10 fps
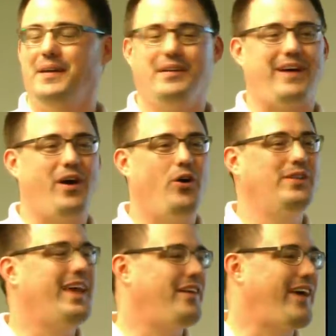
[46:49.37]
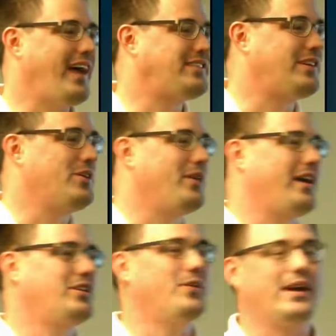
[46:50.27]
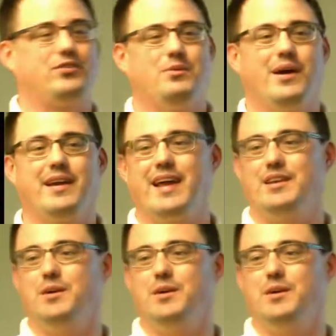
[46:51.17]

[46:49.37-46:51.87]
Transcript: If I only have execute on a directory, what can I do?